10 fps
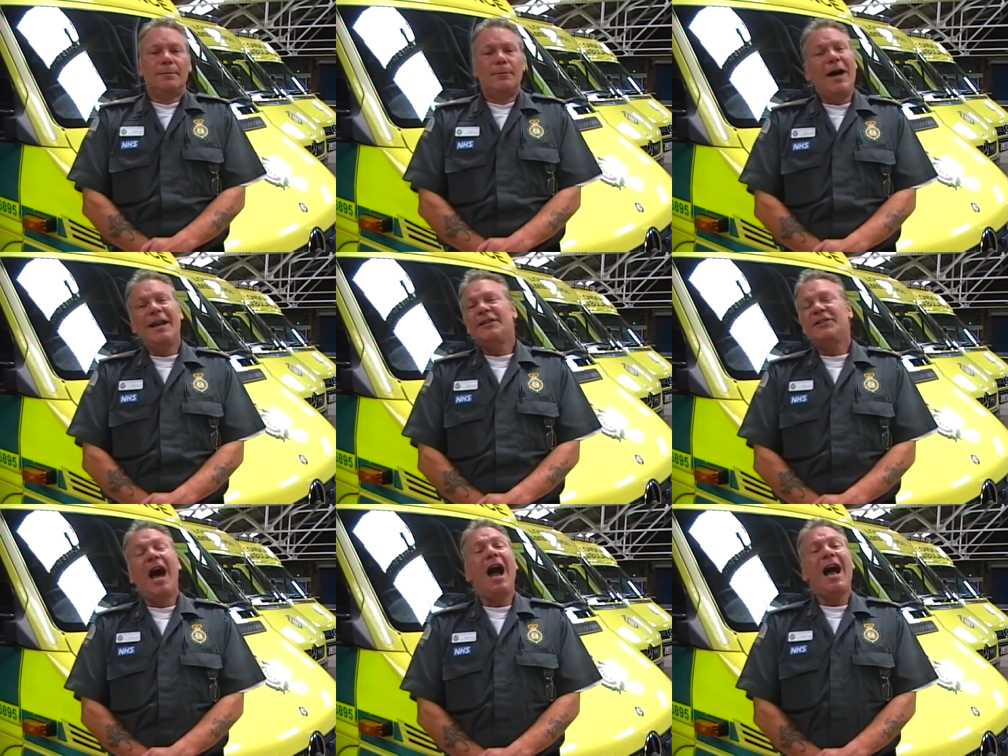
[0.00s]
But his
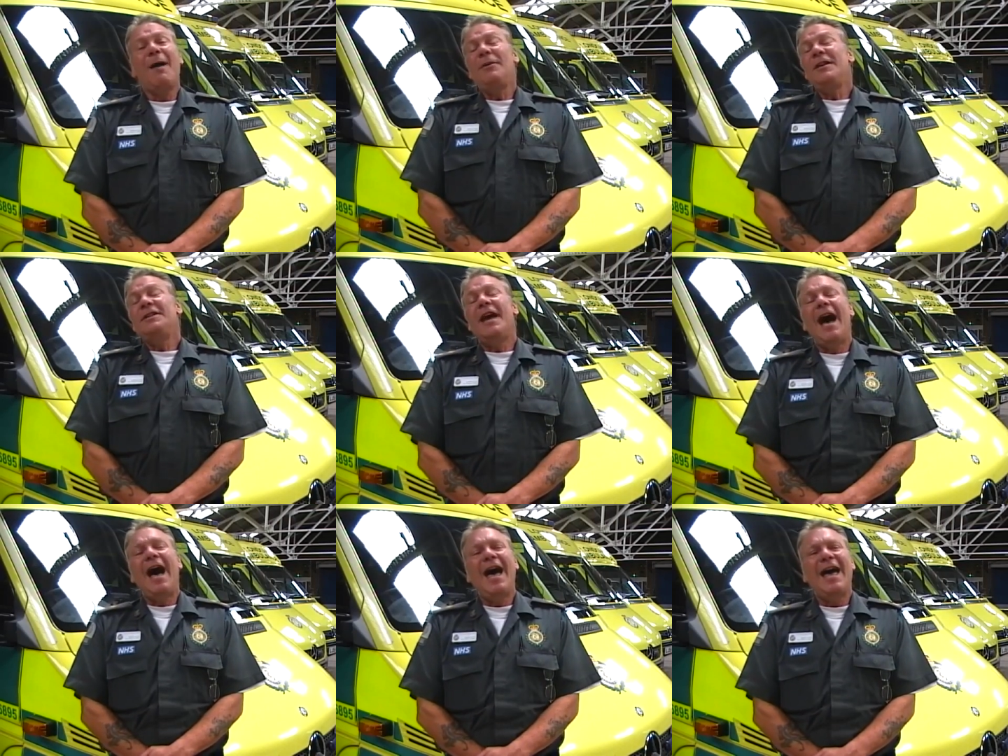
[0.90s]
dog up and
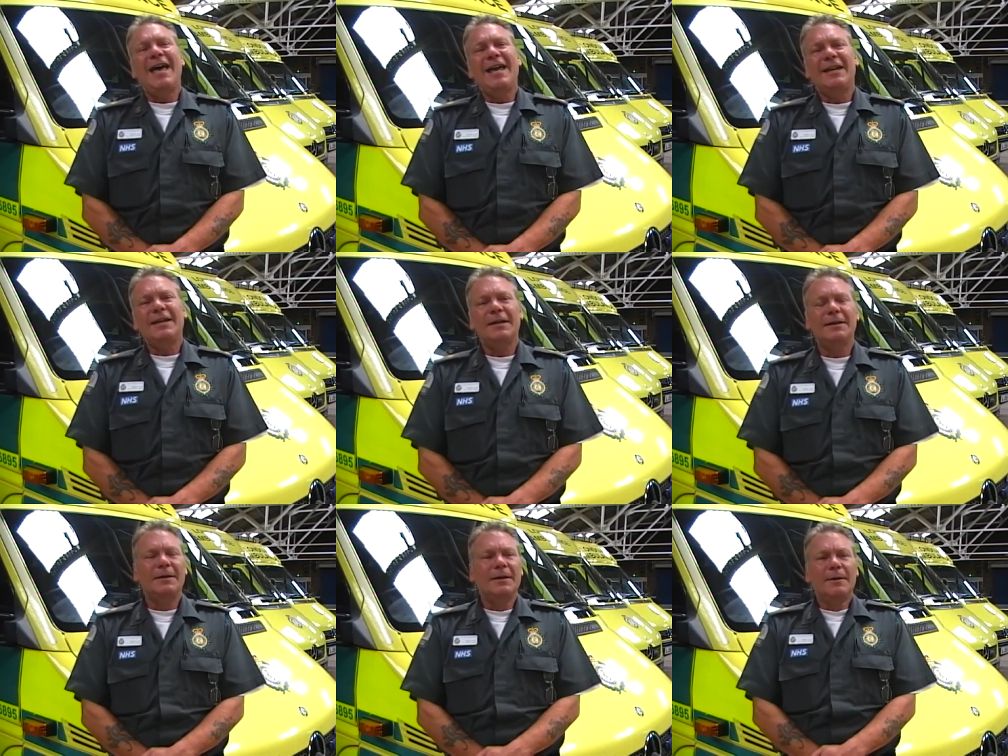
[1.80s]
died,
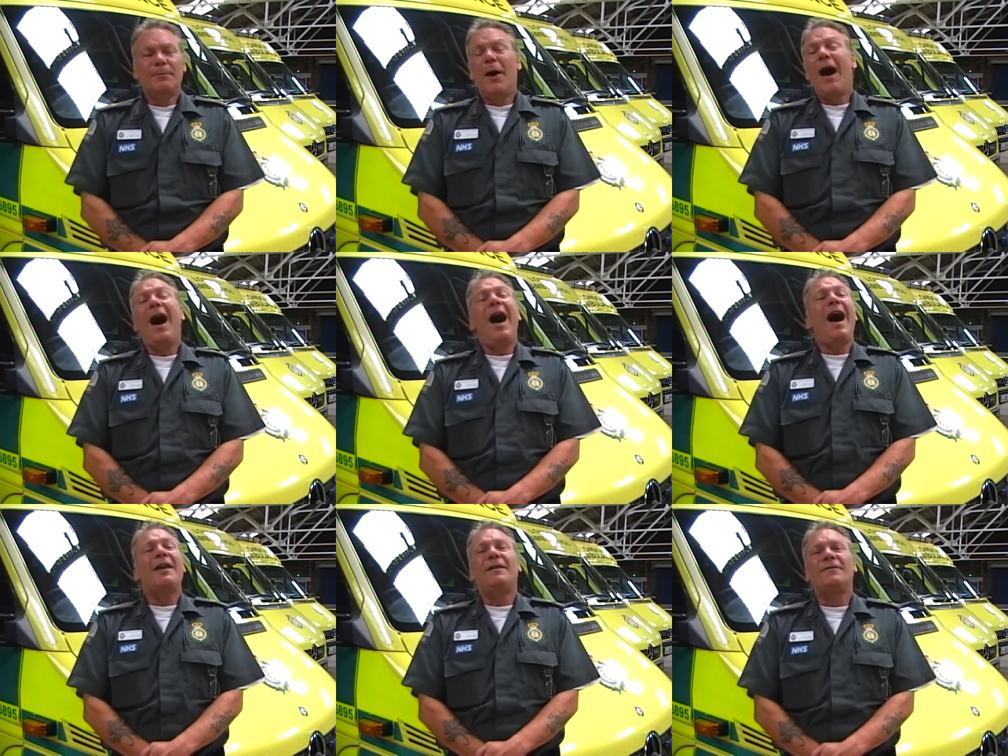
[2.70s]

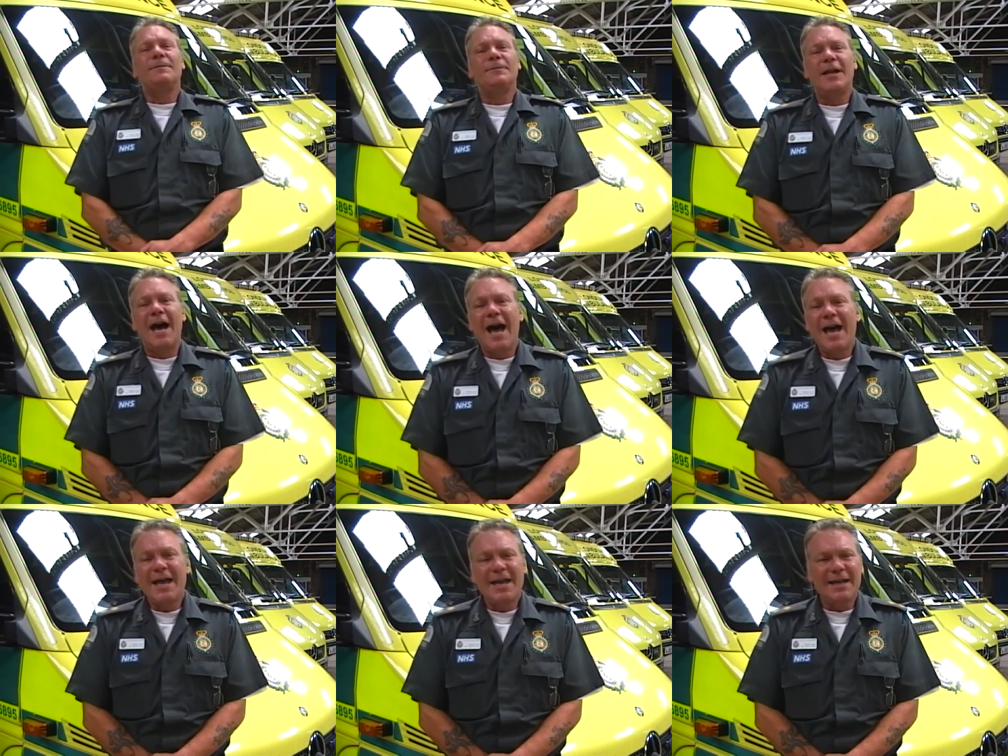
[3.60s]
part of him
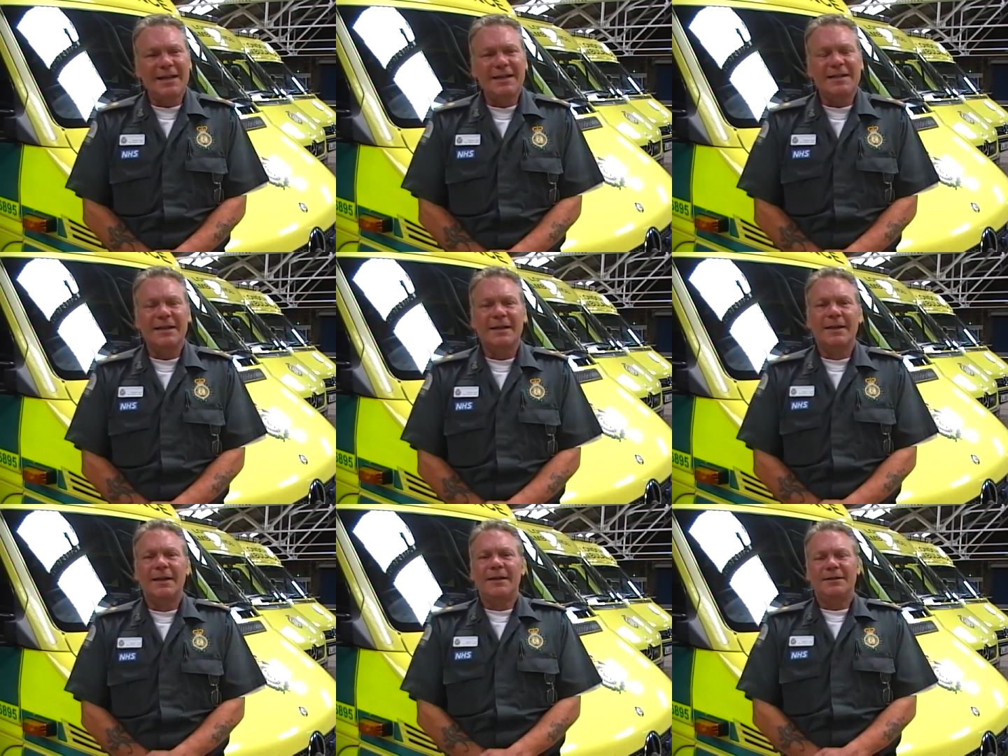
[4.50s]
died,
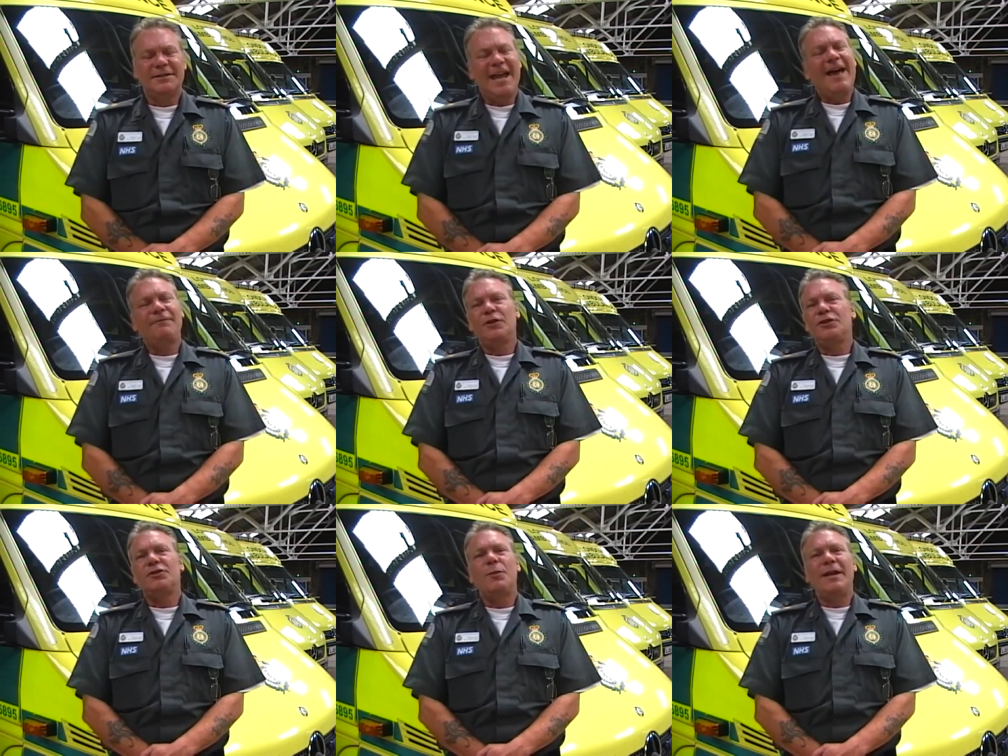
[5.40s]
and
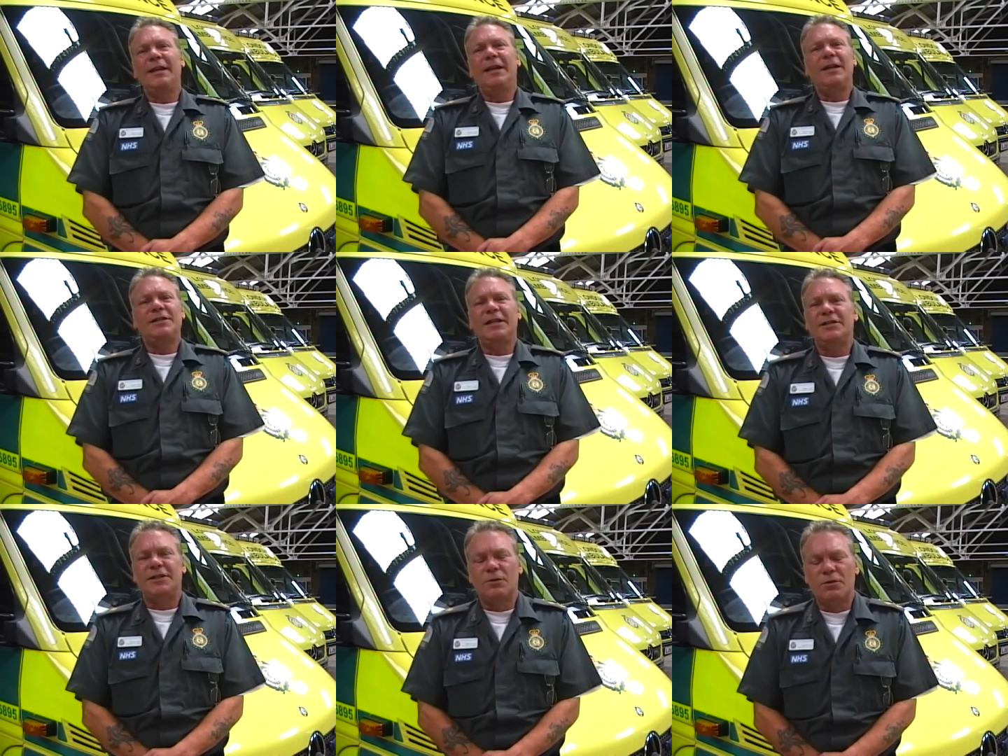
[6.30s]
after 20 years he
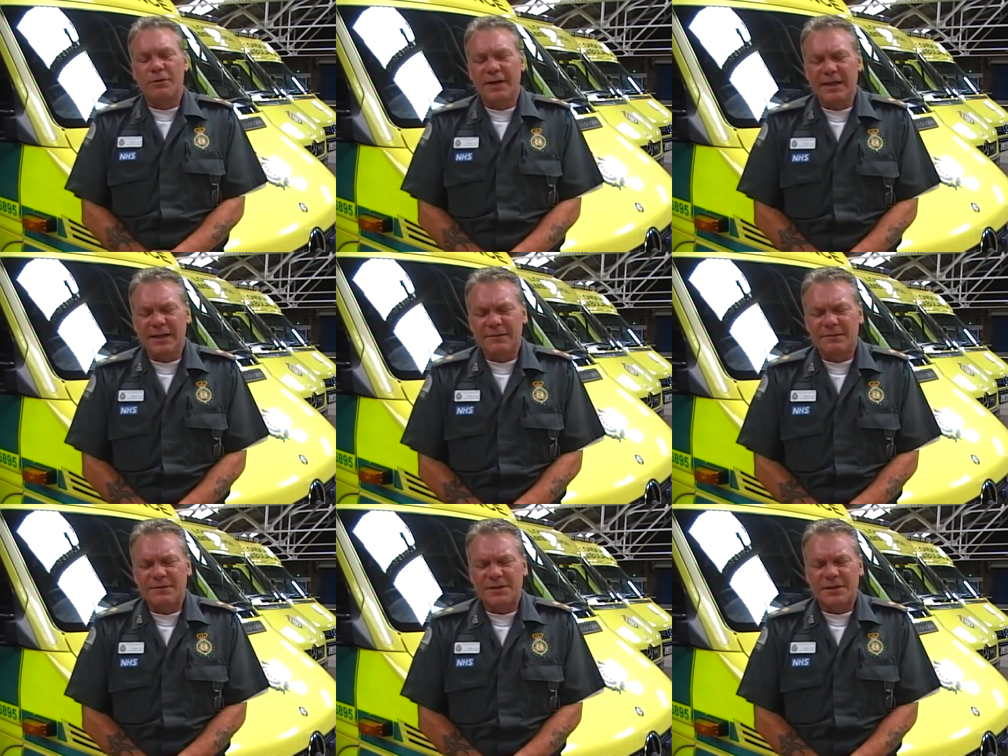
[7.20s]
still
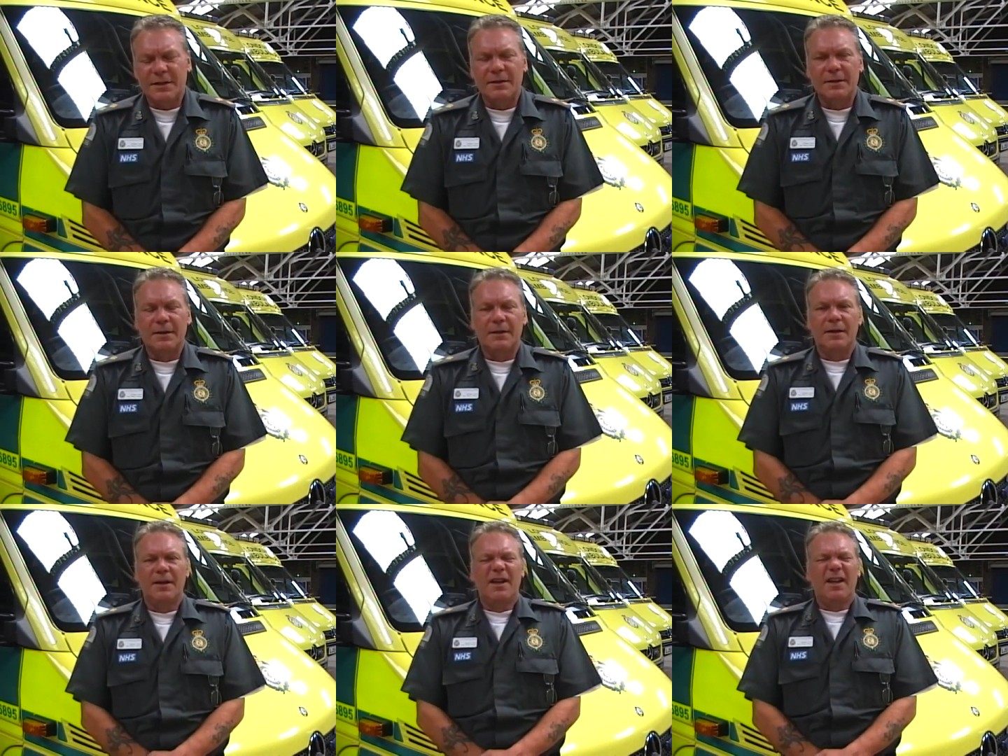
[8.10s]
grieves.
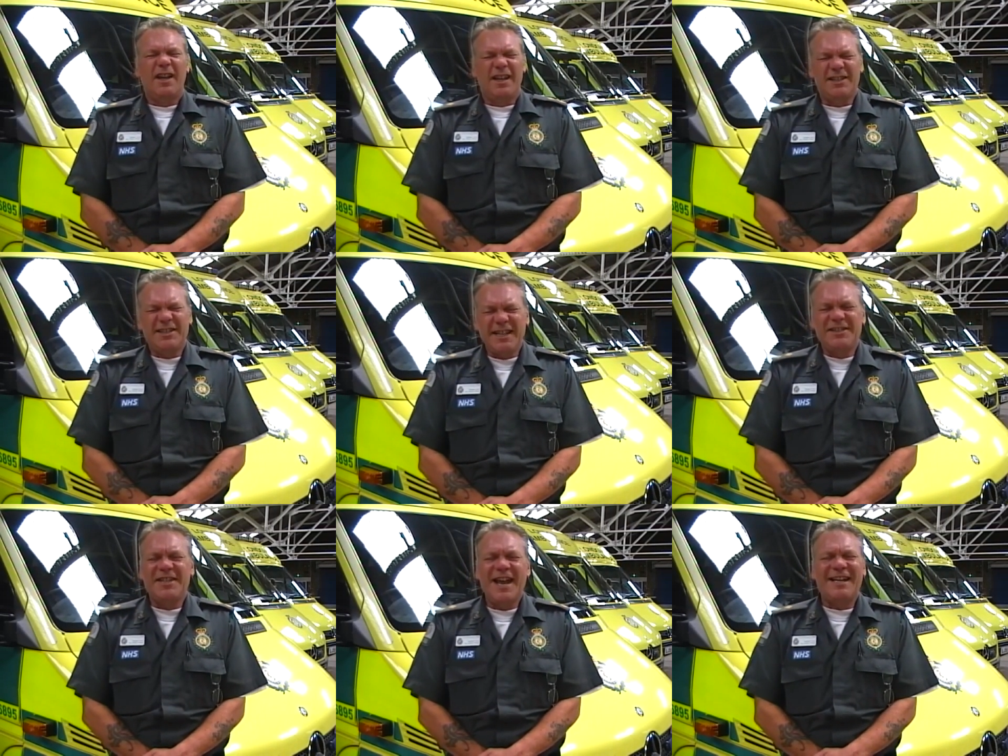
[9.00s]
He
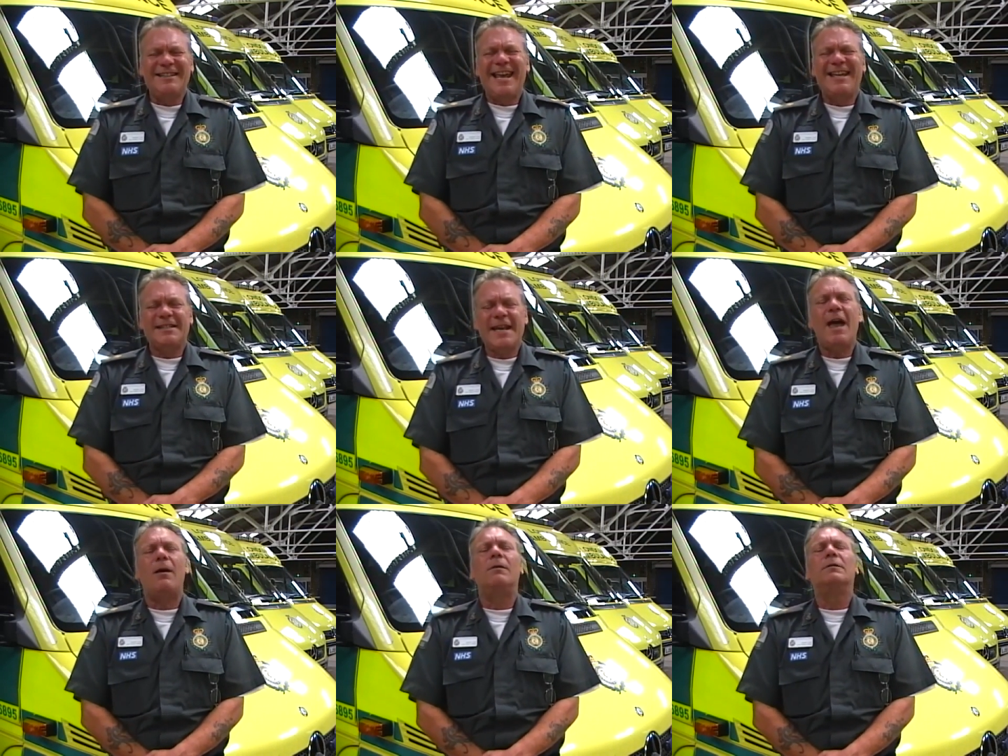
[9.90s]
said, son, I dance now,